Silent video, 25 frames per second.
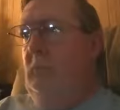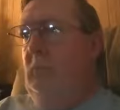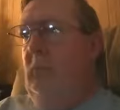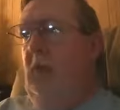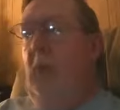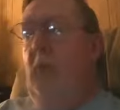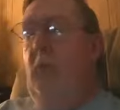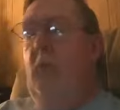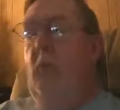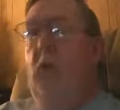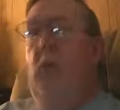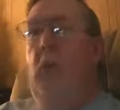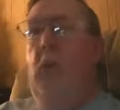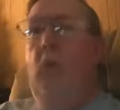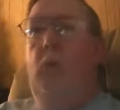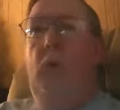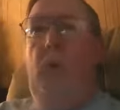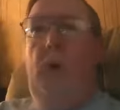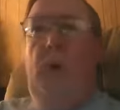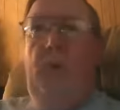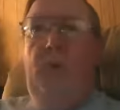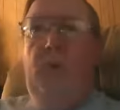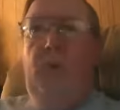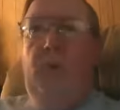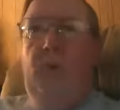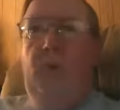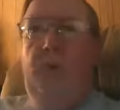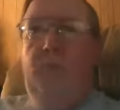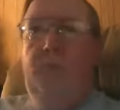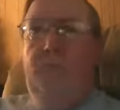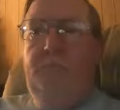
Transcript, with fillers: that were corrupt,